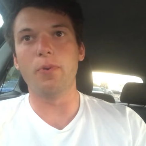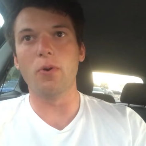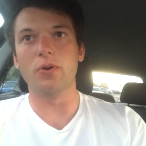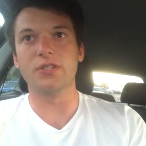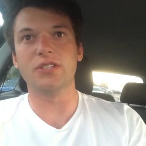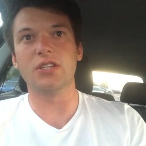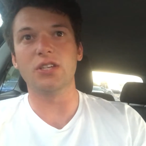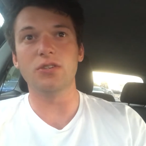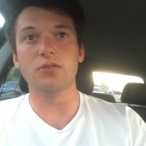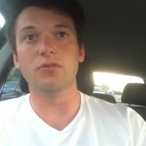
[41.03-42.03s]
boards to
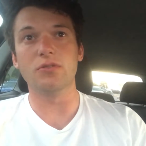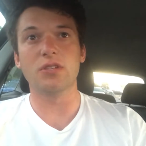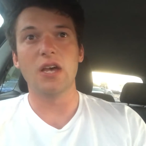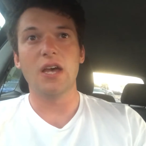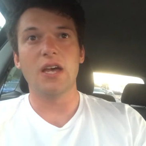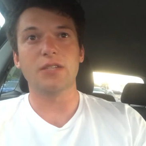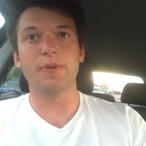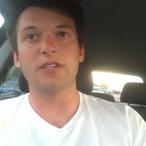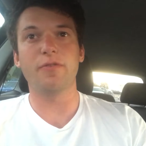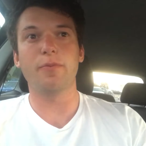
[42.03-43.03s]
use,
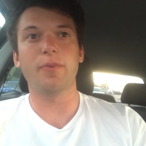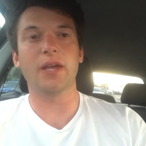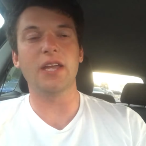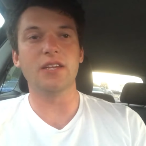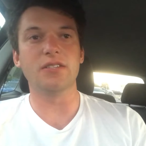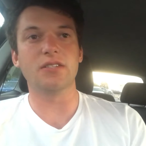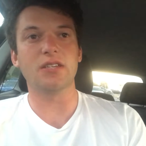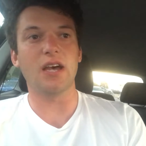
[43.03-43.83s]
especially for beginners,